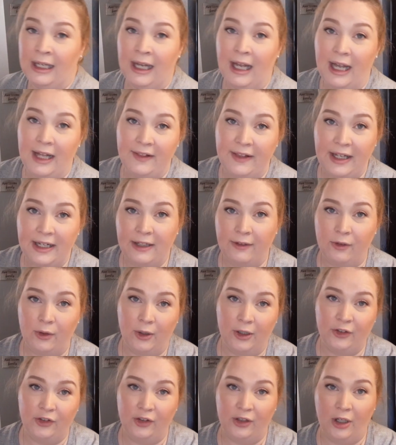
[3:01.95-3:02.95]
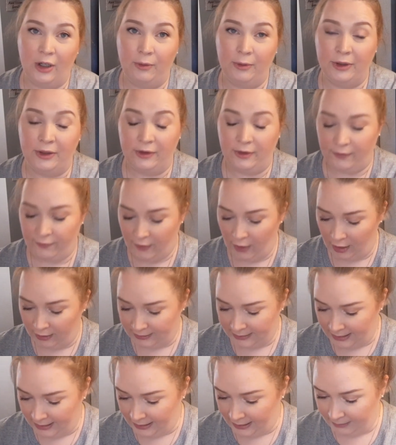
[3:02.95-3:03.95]
And then, of course, you know, we're in the fall
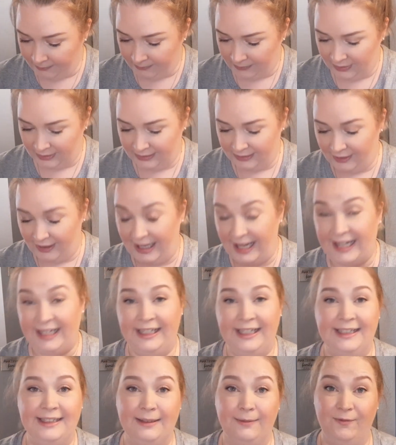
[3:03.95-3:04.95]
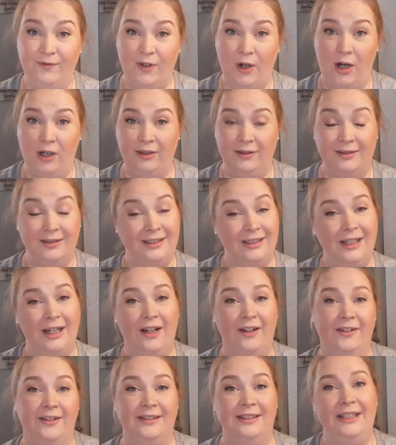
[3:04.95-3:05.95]
time, so I had to get some fall
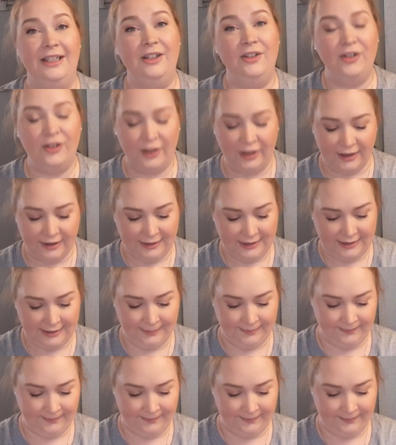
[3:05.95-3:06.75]
color t-shirts.